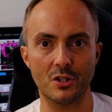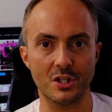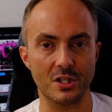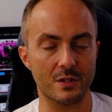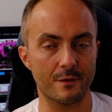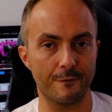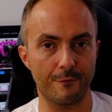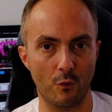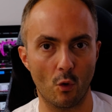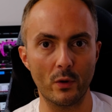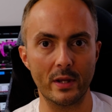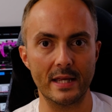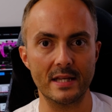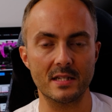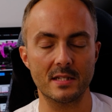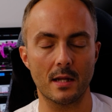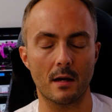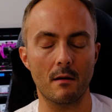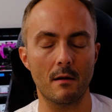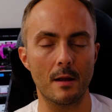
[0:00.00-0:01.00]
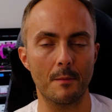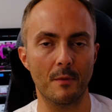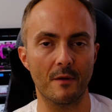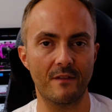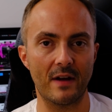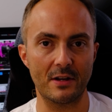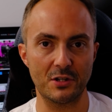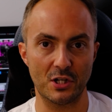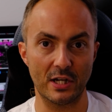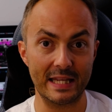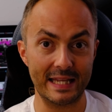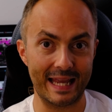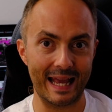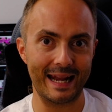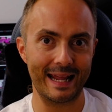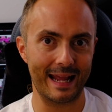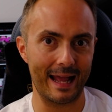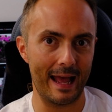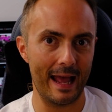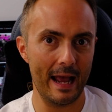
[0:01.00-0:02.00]
just 4 years' time of actually
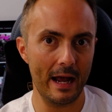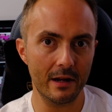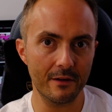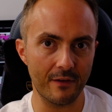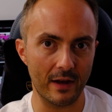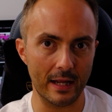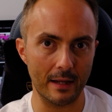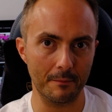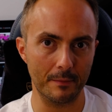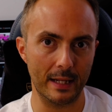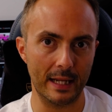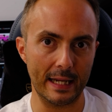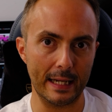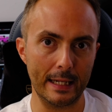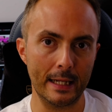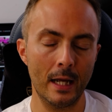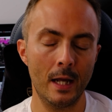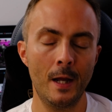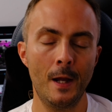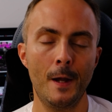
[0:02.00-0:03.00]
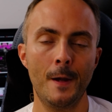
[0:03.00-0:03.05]
getting ahead of AMD